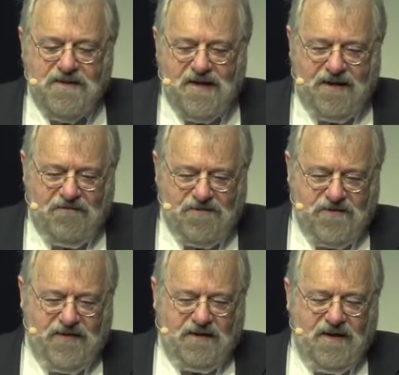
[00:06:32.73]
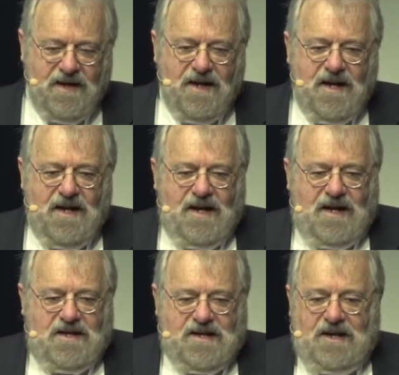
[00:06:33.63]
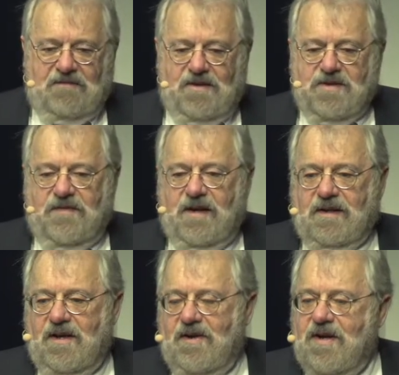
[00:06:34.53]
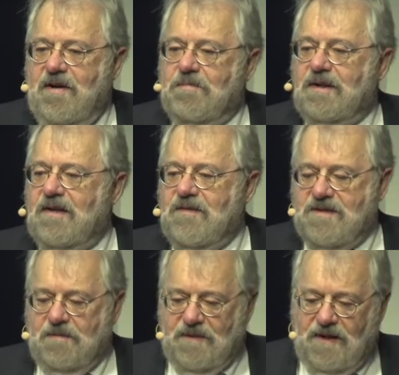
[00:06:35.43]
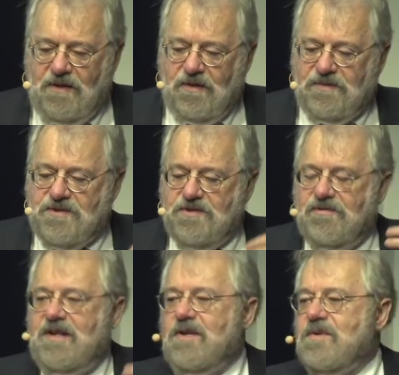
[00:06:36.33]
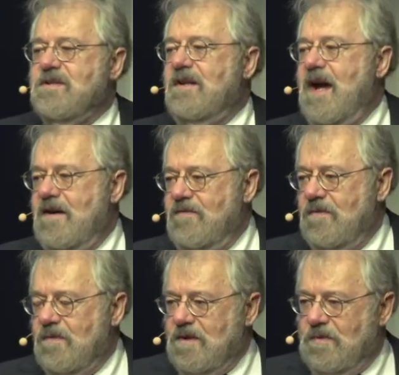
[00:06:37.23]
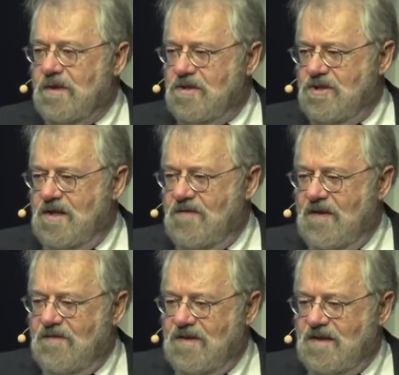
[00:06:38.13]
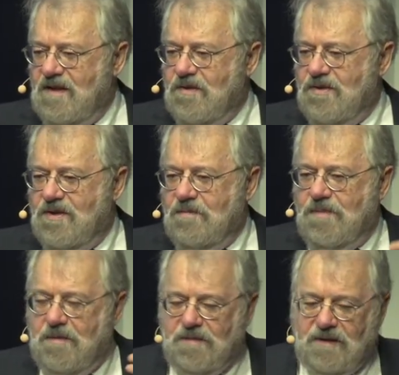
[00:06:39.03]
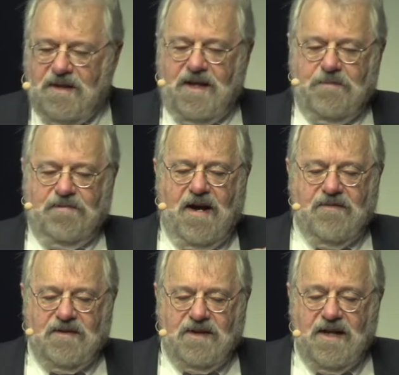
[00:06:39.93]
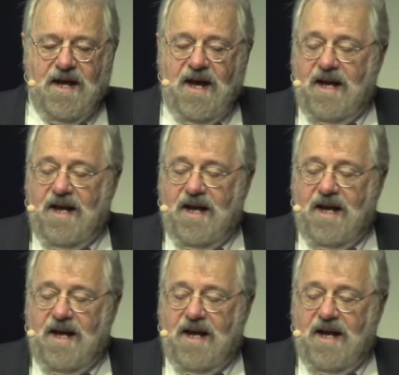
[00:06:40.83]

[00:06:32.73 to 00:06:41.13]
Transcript: Teddy Roosevelt. Teddy Roosevelt believed in something he called the strenuous life, where you would achieve everything you could publicly and privately,